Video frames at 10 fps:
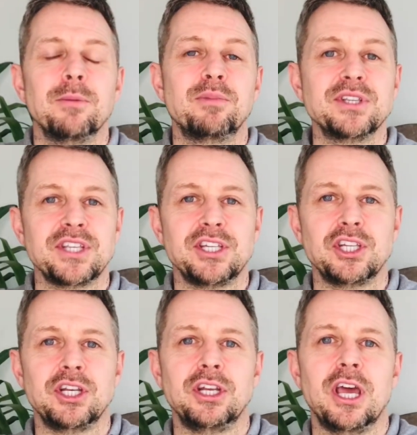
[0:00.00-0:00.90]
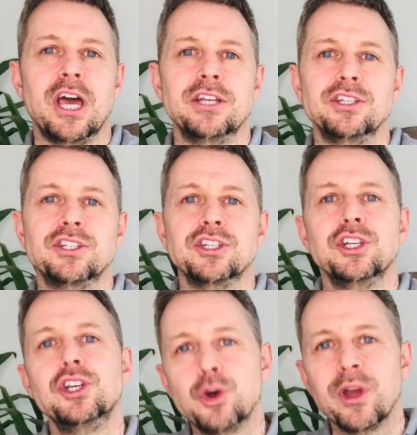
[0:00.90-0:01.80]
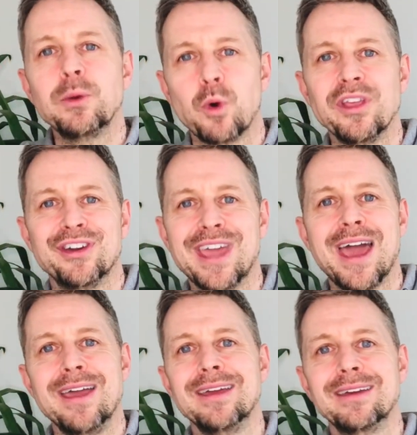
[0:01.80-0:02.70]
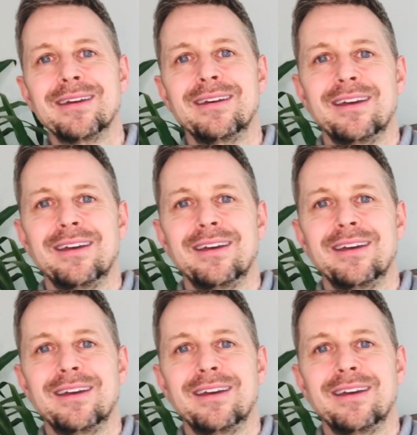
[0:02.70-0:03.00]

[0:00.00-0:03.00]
precision and knowing what you're getting,